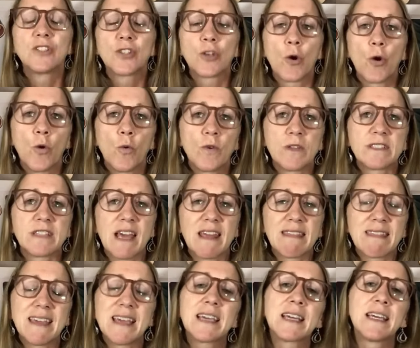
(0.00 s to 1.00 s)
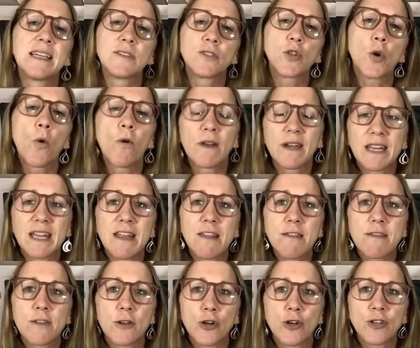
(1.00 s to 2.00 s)
So it was, I think, in
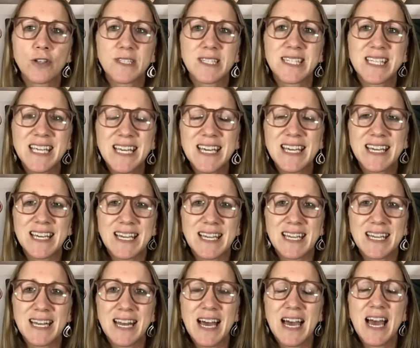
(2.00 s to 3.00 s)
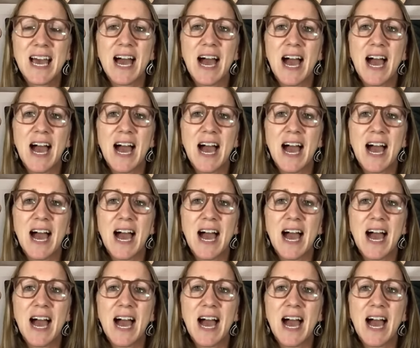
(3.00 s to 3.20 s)
2013,